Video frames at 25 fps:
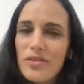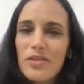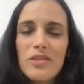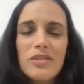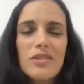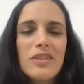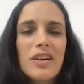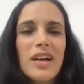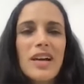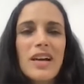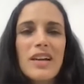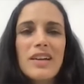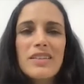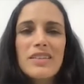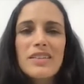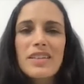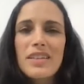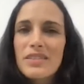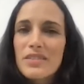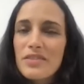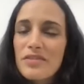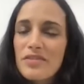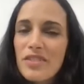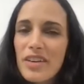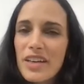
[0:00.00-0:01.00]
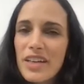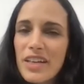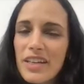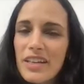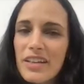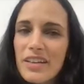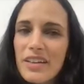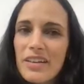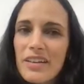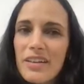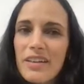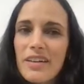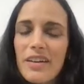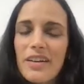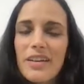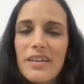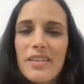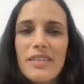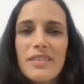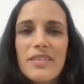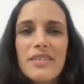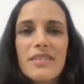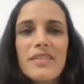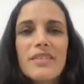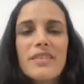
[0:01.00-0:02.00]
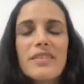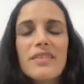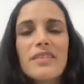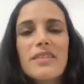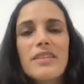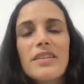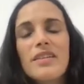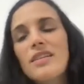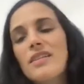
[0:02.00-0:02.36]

for identifying and